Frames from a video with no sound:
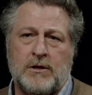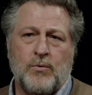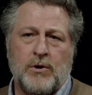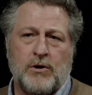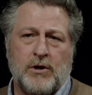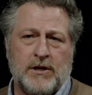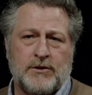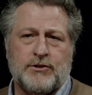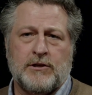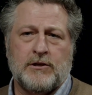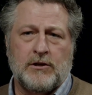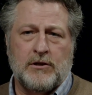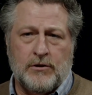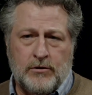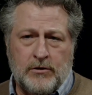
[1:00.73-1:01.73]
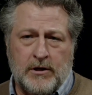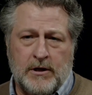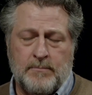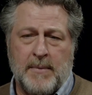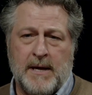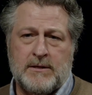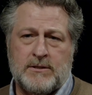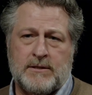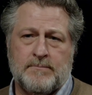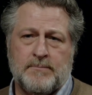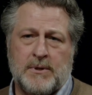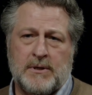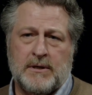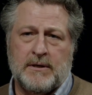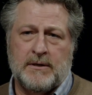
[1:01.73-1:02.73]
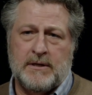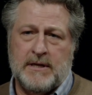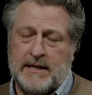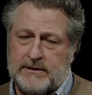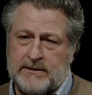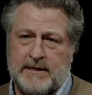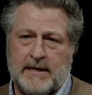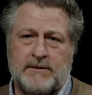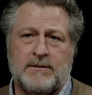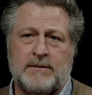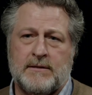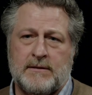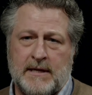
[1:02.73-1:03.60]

where it's learning based upon, yes, that's